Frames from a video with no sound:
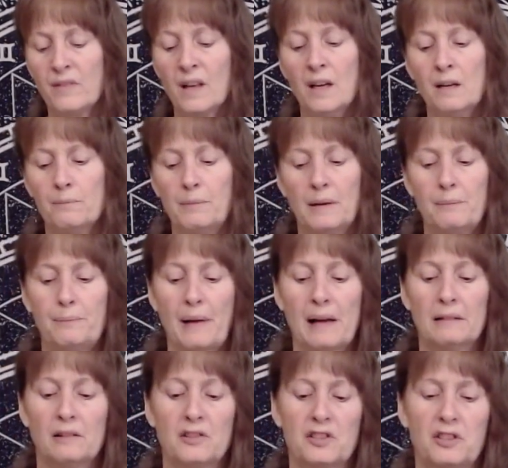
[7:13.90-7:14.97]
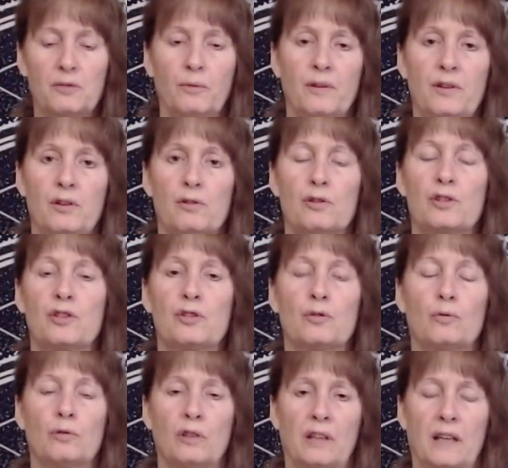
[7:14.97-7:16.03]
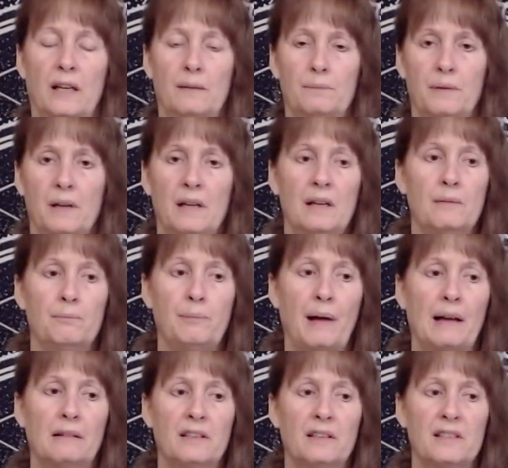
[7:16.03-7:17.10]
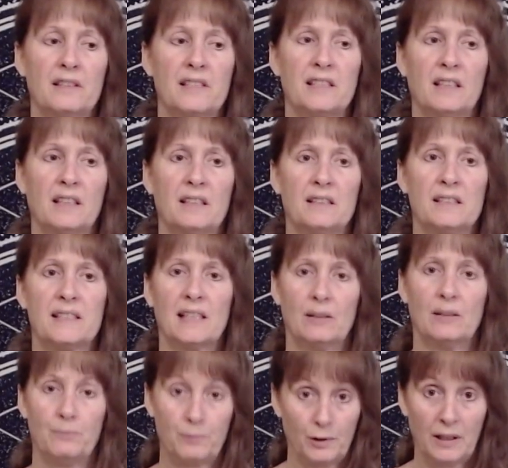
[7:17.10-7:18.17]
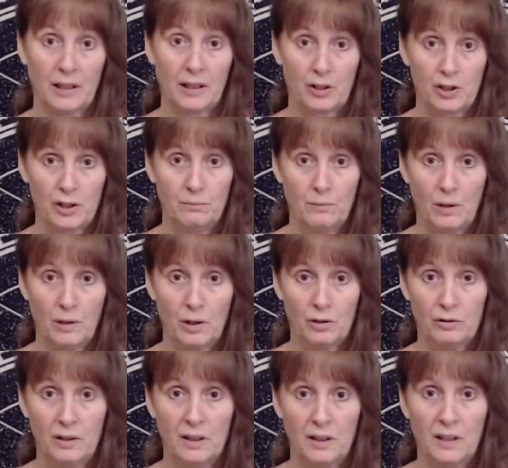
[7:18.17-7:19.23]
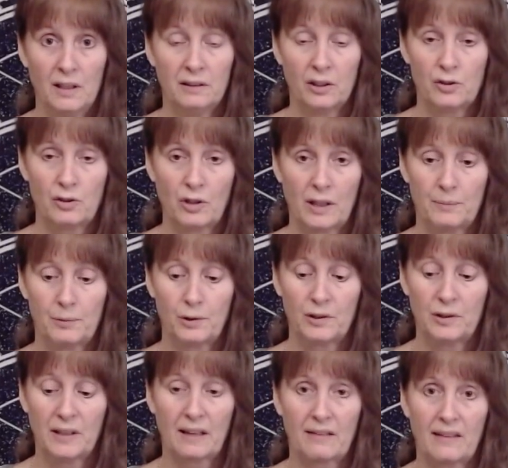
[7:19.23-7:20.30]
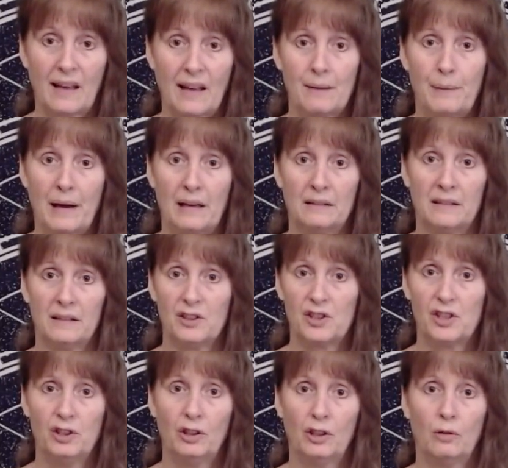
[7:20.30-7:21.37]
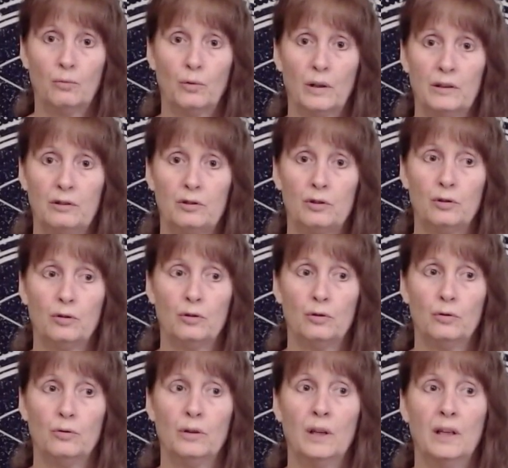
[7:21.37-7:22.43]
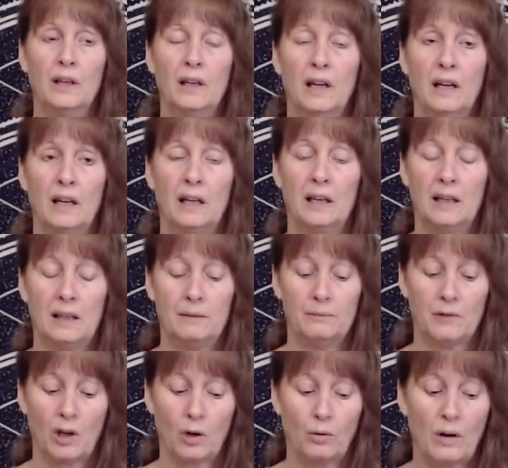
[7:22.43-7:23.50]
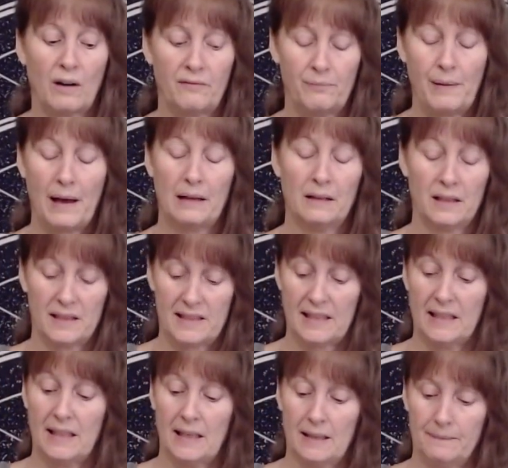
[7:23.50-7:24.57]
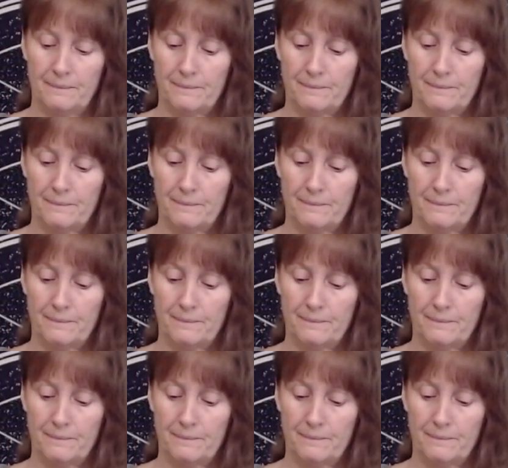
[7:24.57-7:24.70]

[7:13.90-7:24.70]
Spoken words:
but balanced with your sword up, balanced in self-protection mode to try to protect that balance. You don't want to go off balance again.